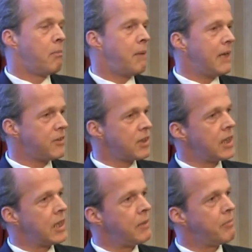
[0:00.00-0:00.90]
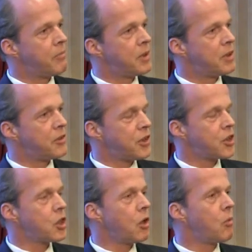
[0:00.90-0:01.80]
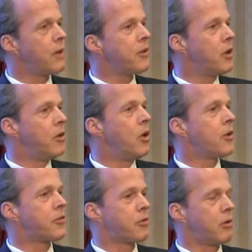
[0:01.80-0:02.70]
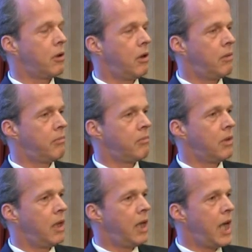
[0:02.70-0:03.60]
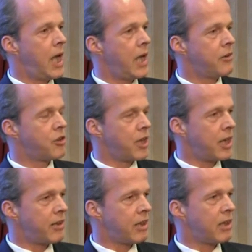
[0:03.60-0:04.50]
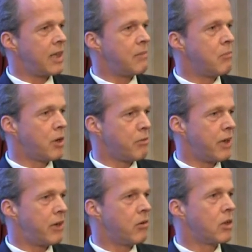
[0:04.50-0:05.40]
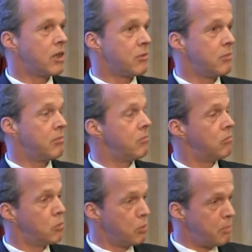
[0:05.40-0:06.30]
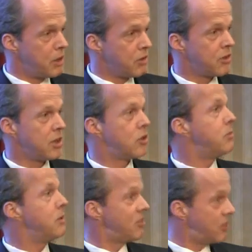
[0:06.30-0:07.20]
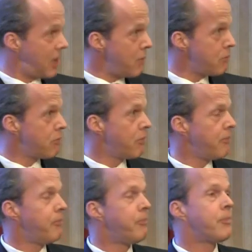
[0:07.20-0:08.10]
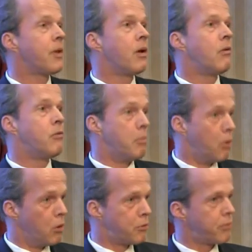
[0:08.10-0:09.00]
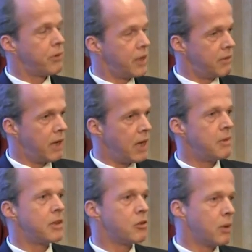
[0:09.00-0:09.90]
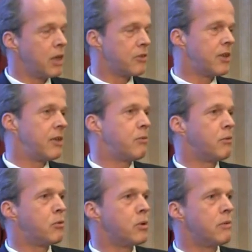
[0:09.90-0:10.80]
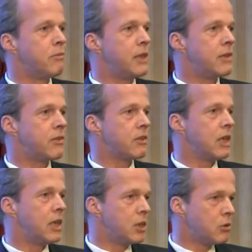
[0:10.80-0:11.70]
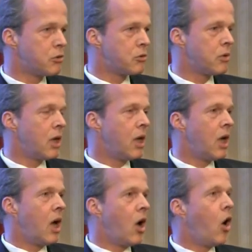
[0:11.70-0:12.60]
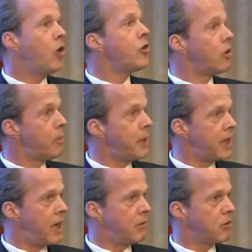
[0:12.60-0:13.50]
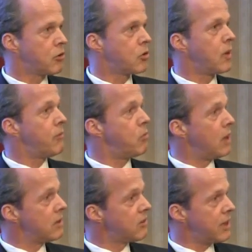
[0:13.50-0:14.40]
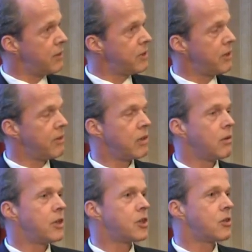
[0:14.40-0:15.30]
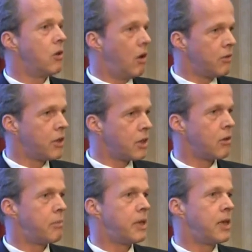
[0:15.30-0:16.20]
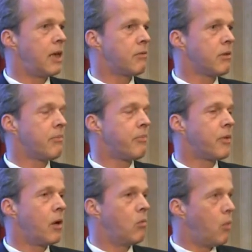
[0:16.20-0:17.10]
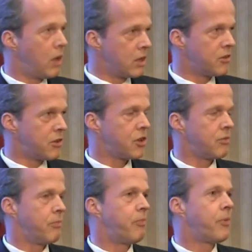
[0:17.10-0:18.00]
basically the decision on whether or not a genetically modified organism would be considered to safe for both the environment as well as then for food and feed use on European level. So to have one safety evaluation on the European level and one decision.